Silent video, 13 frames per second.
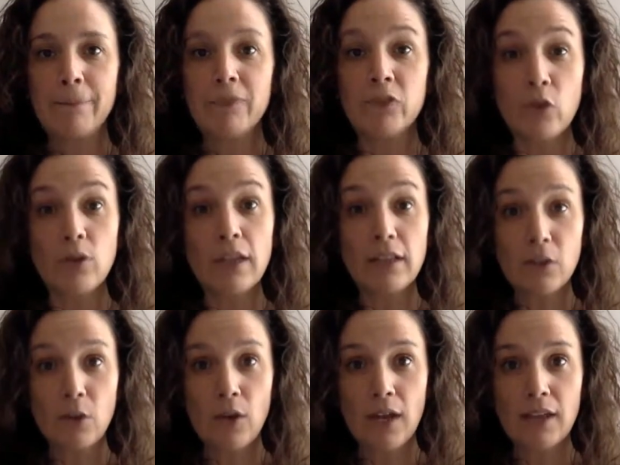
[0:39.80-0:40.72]
So let's
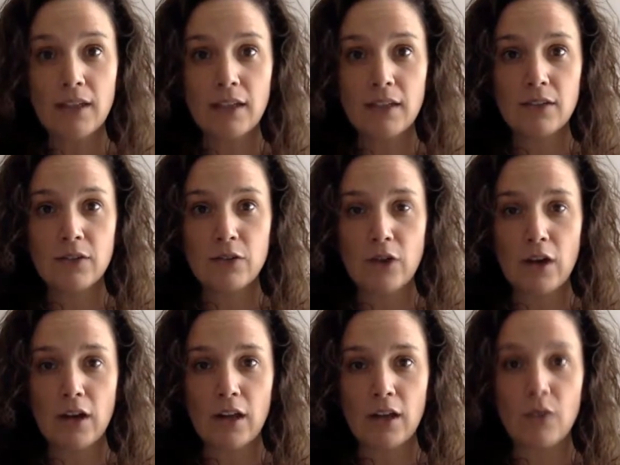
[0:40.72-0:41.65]
go ahead and get
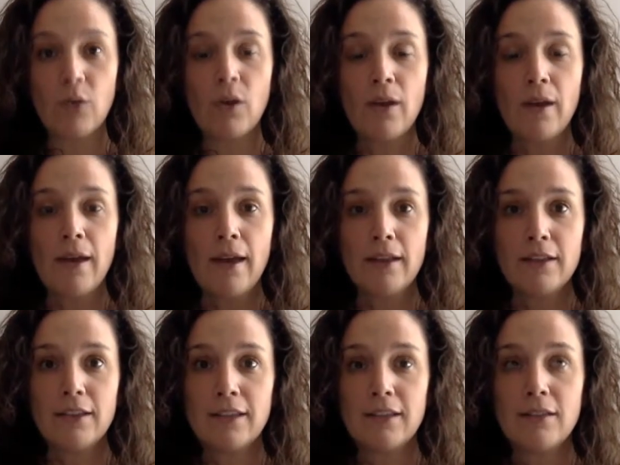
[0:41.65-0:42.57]
started.
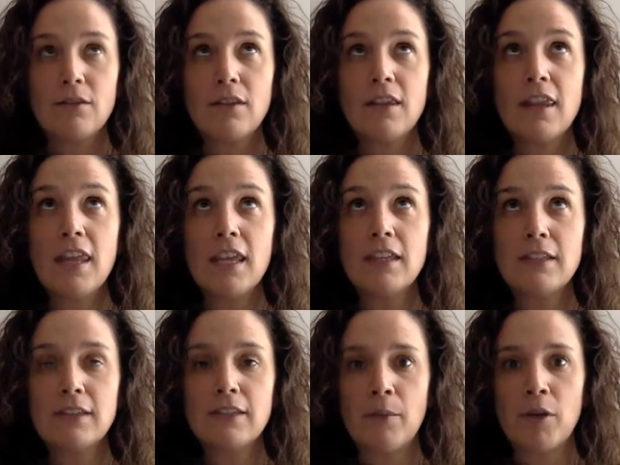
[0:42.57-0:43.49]

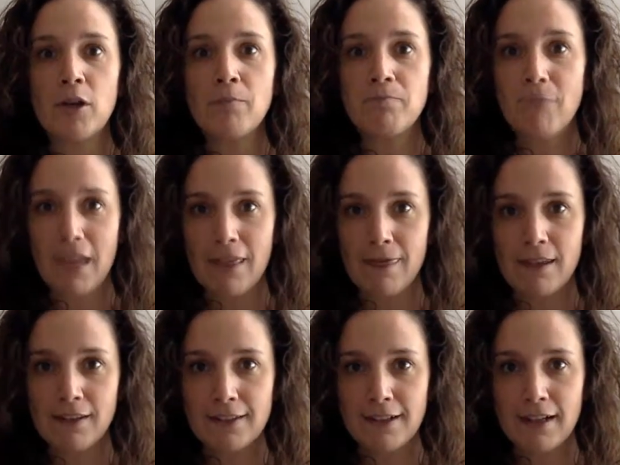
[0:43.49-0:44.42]
This summer, in
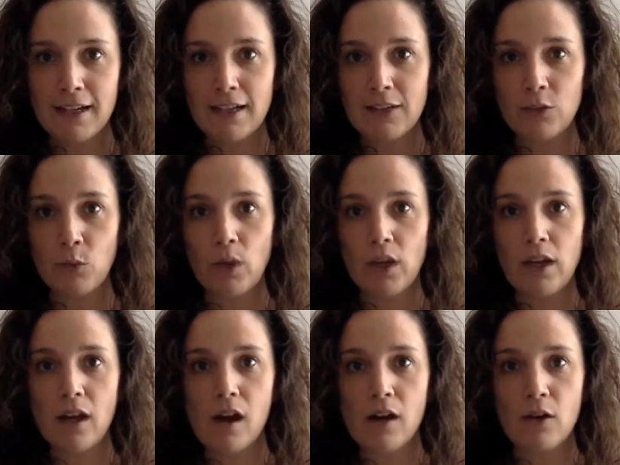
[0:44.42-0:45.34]
this class,
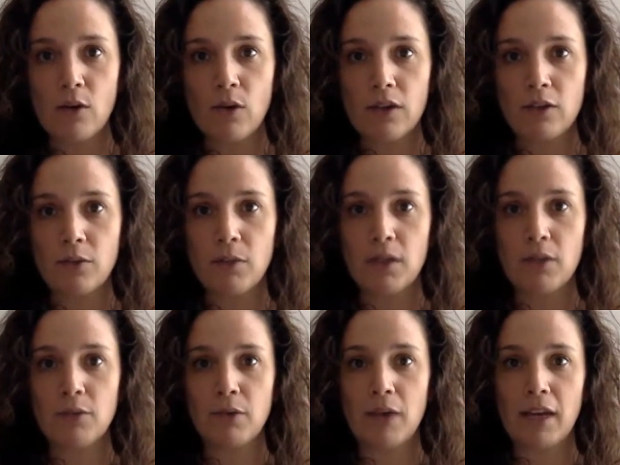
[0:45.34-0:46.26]
we are going to
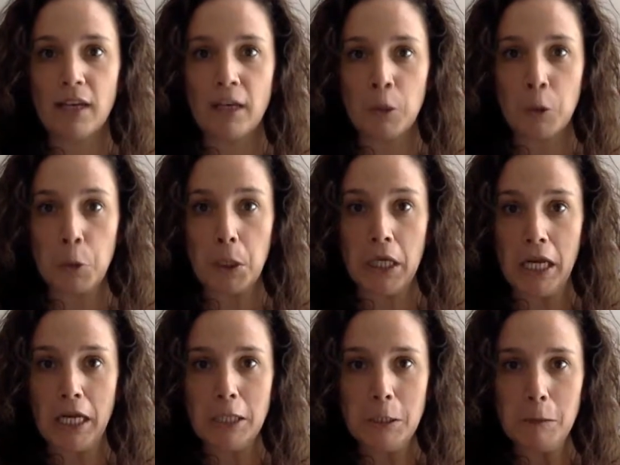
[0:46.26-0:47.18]
be writing
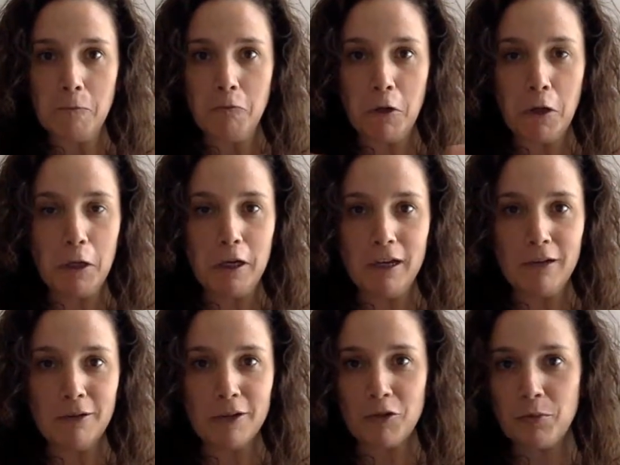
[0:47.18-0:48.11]
creatively,
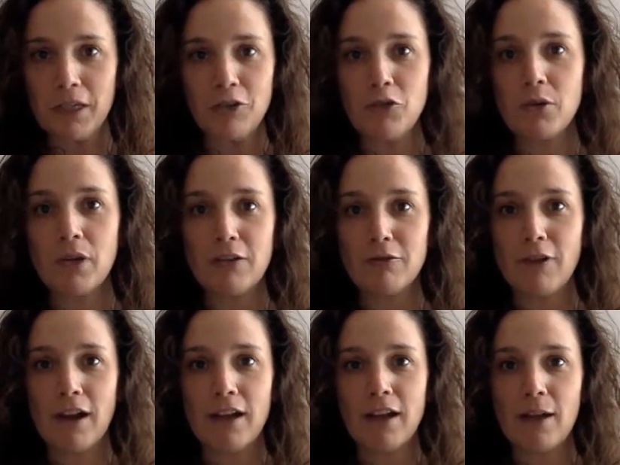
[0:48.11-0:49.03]
which means you can
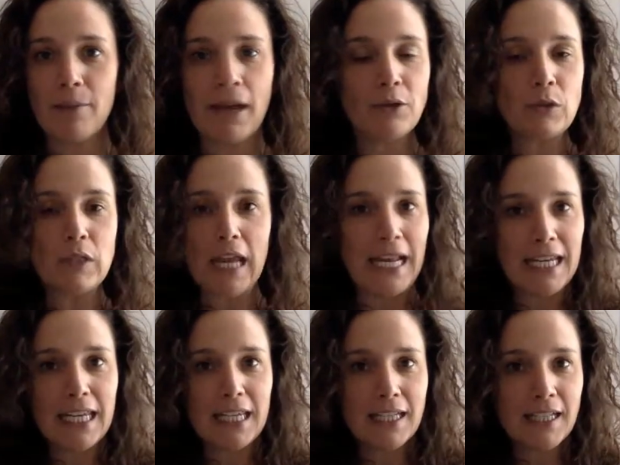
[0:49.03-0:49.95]
write about
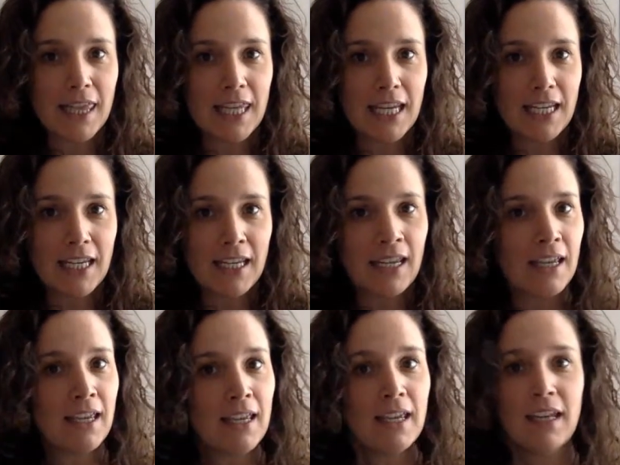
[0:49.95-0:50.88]
anything
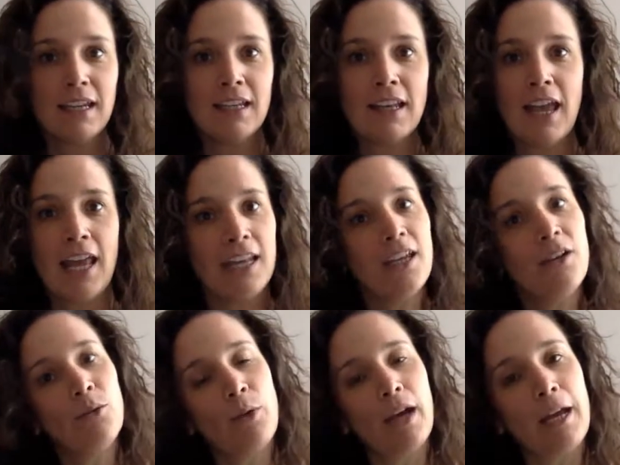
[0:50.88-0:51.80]
in
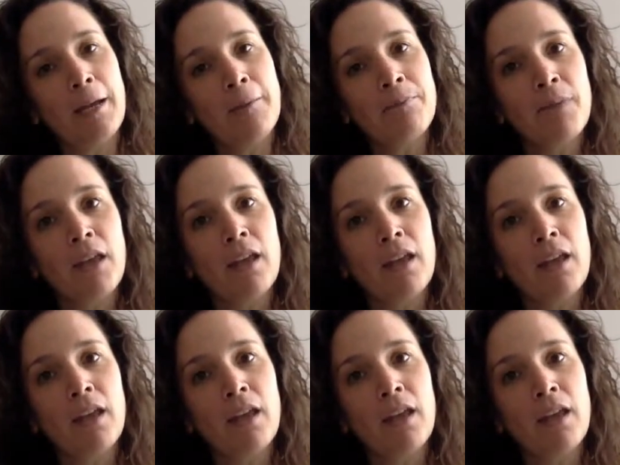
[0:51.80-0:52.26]
any way.